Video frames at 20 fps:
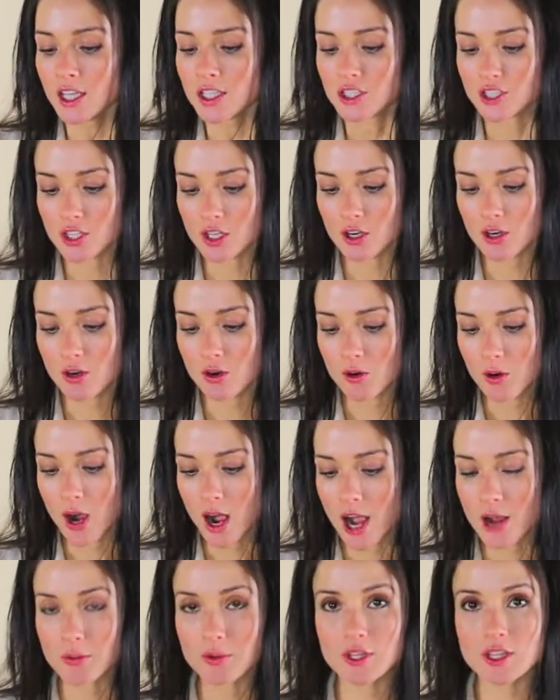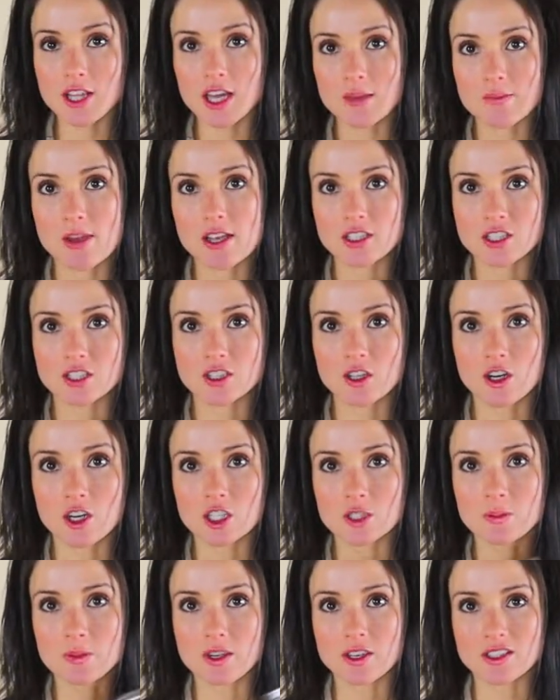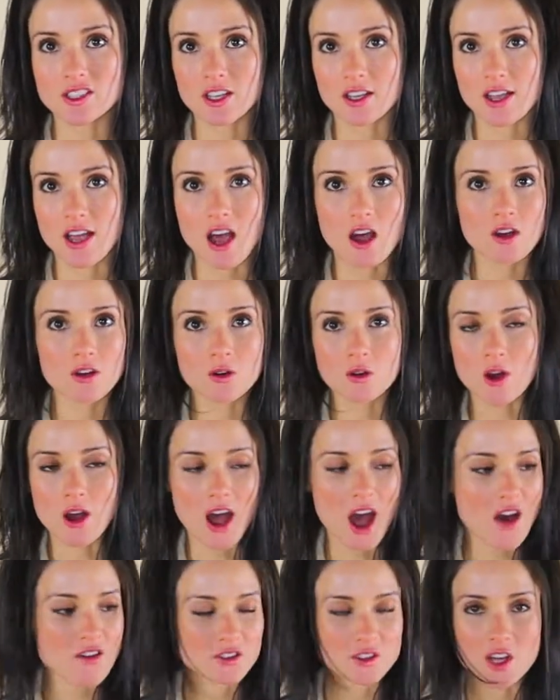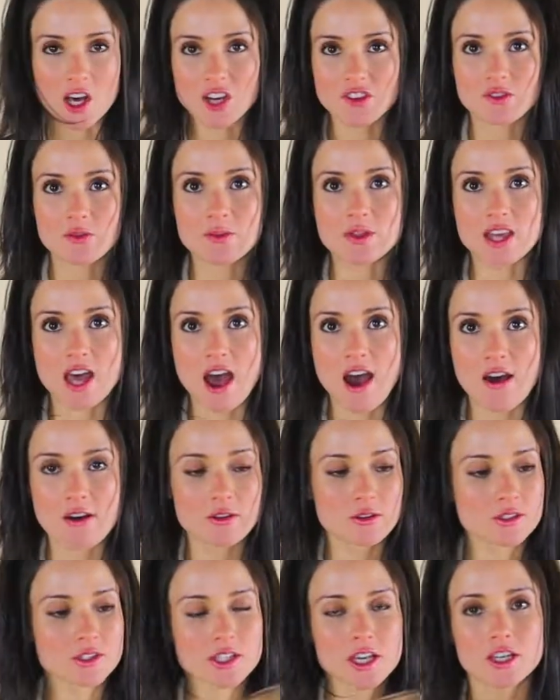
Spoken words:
So I really like mason jars because I have a lot of them in the house.